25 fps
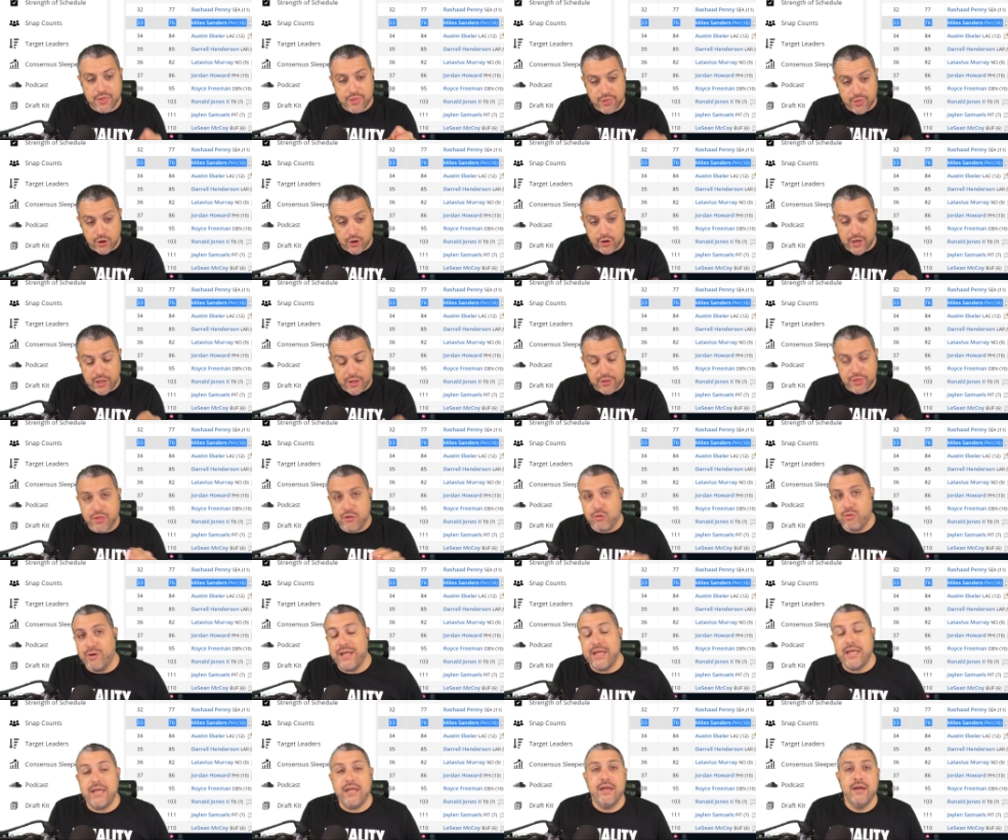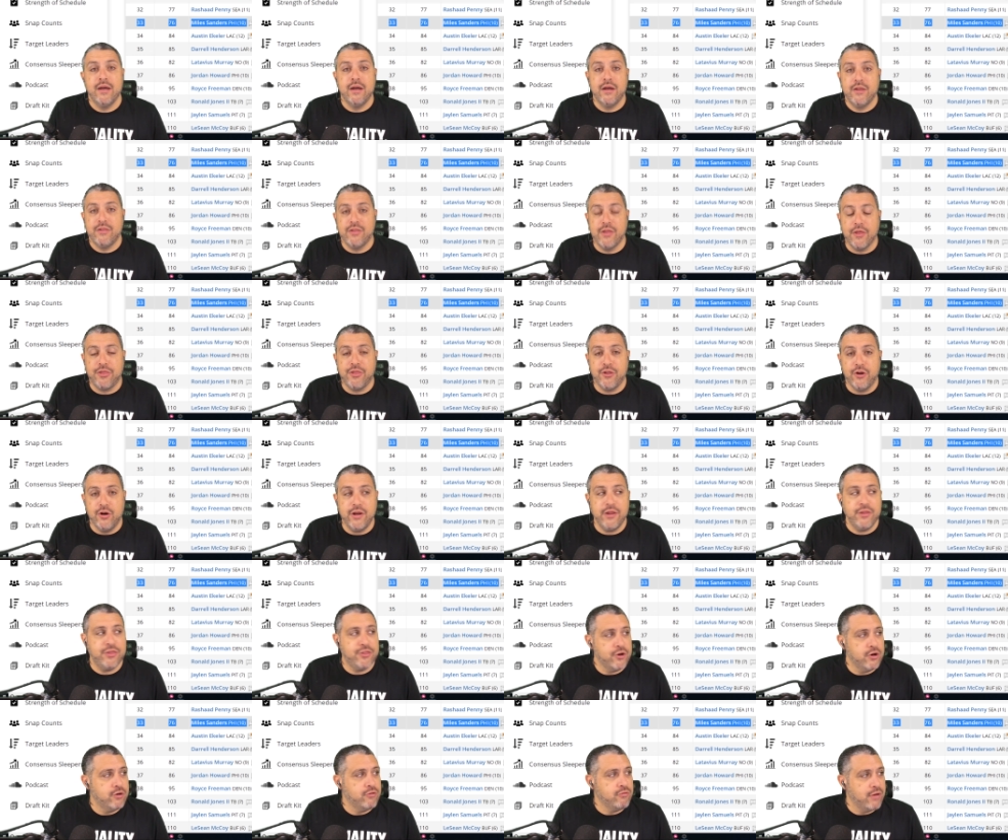33 the
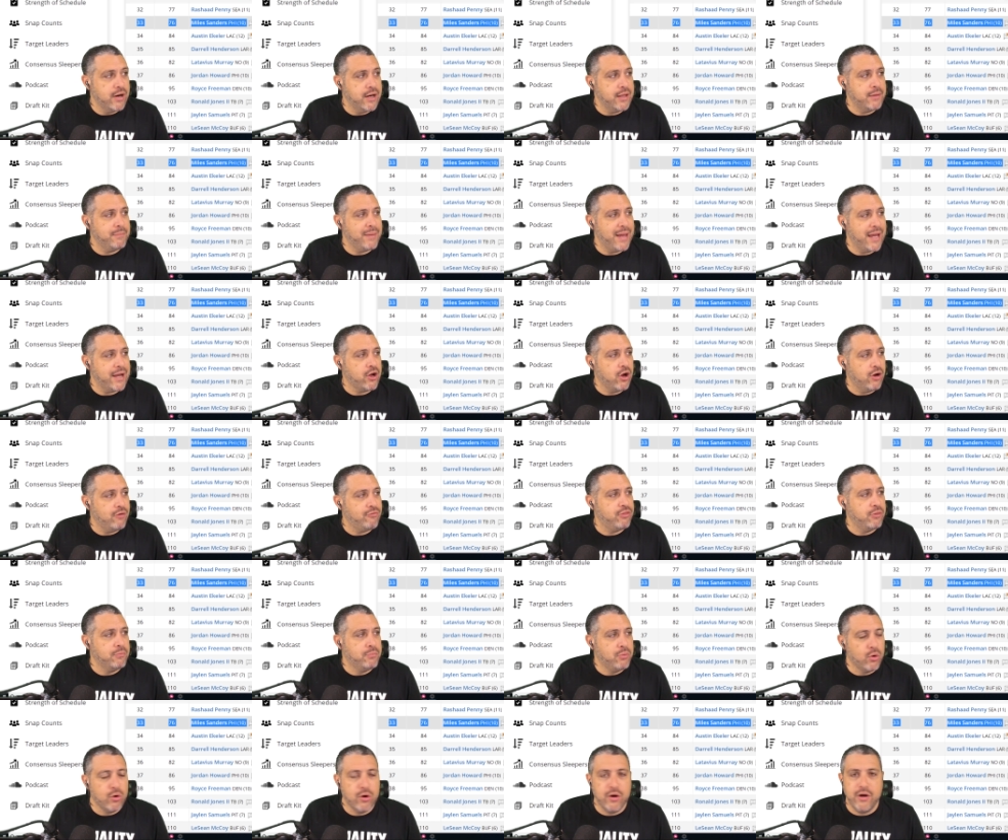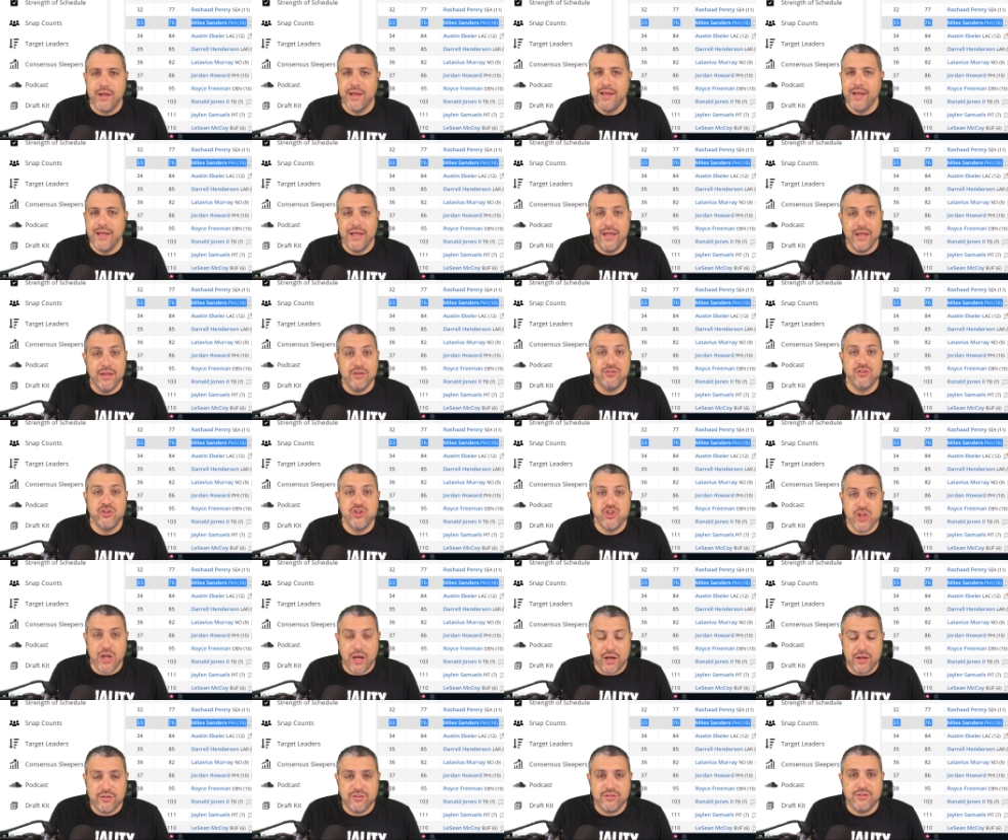33rd running back off the board is
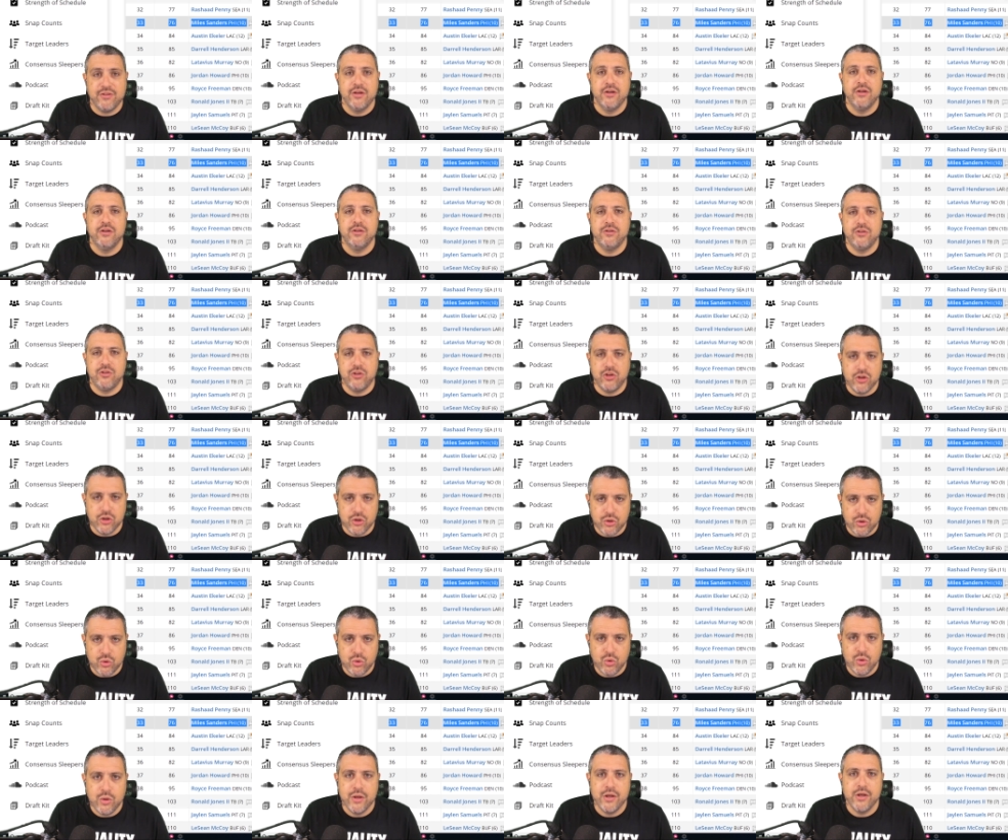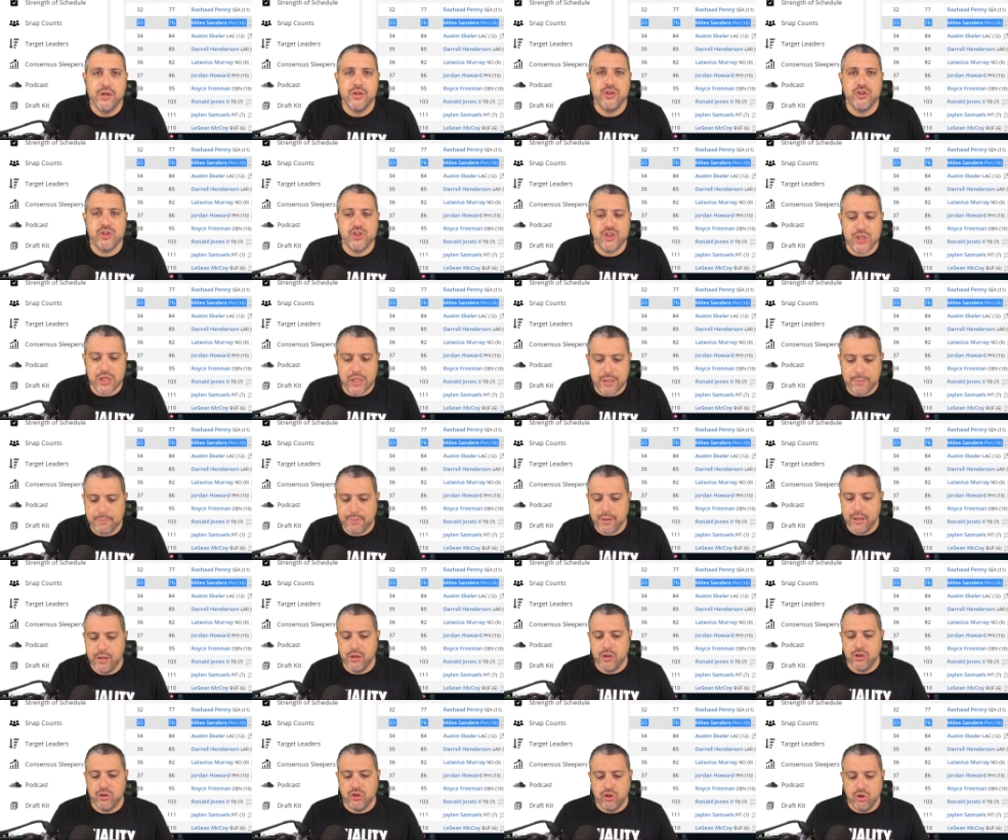just too cheap
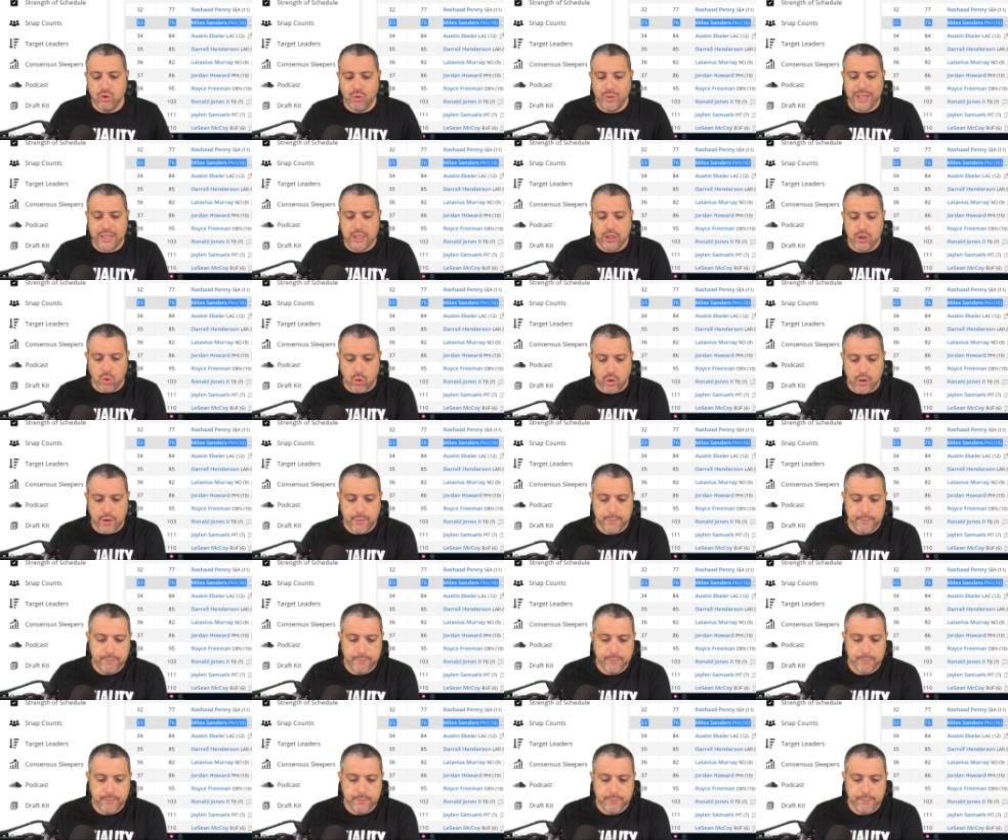to ignore.